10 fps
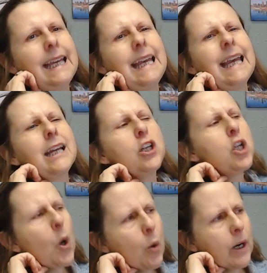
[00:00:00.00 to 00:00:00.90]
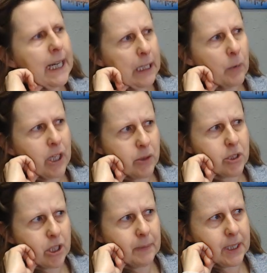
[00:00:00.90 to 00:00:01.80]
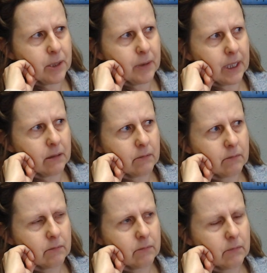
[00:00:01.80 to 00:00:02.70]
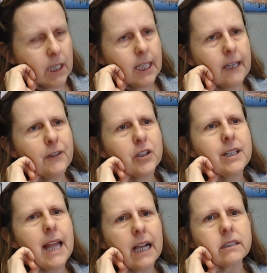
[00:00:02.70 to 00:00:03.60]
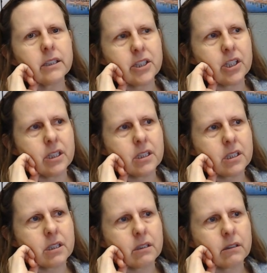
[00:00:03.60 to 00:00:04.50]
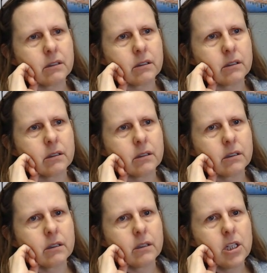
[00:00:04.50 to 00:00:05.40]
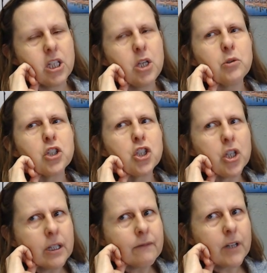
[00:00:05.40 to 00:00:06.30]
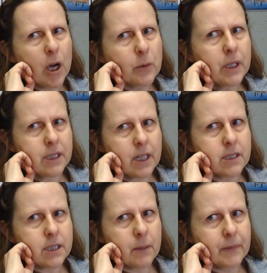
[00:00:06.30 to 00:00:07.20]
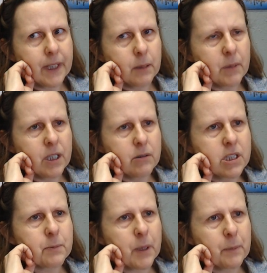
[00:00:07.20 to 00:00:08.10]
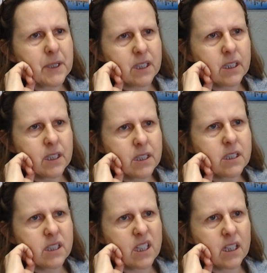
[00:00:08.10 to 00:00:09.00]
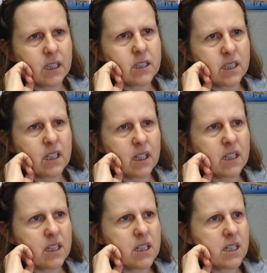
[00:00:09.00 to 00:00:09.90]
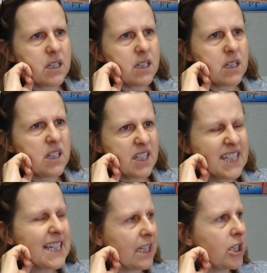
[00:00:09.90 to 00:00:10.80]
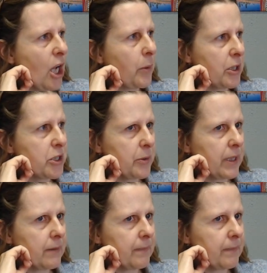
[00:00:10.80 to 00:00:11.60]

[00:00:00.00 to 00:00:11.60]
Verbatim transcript: Ignoring what you should be doing. If you're negligent, you should have known and done something, but you just purposely didn't didn't didn't know it or do it.